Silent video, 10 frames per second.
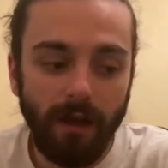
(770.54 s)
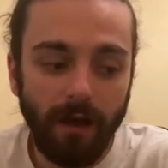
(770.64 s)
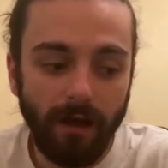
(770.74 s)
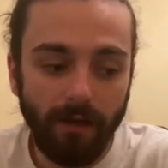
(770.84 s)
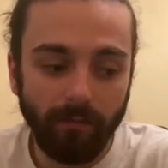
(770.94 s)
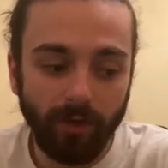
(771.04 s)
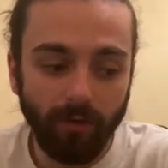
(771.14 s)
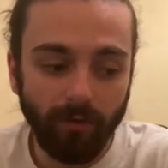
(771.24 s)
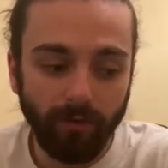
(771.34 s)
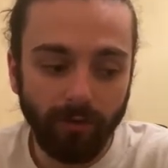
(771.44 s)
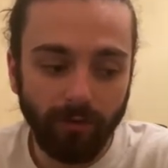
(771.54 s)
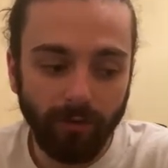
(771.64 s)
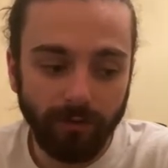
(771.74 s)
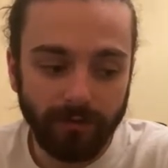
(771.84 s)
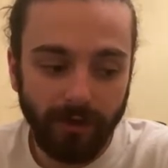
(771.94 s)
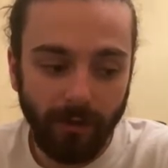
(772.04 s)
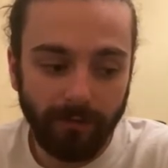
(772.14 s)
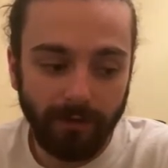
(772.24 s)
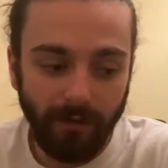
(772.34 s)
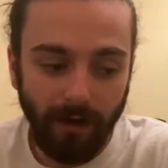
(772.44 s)
You go through the full
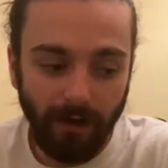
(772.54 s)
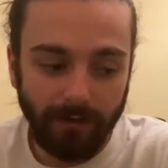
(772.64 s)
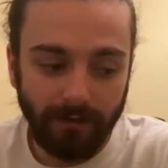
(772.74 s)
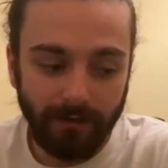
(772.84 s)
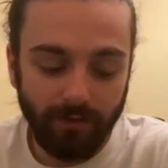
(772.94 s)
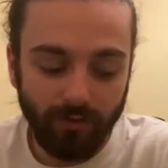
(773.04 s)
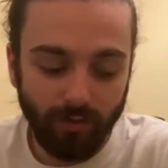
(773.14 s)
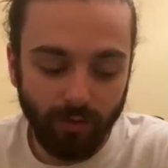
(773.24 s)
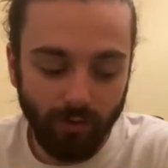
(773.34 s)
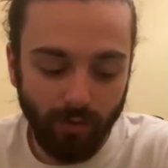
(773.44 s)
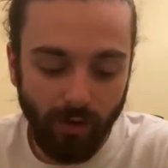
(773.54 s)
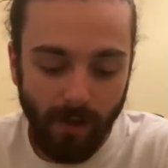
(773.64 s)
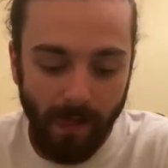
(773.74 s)
script and you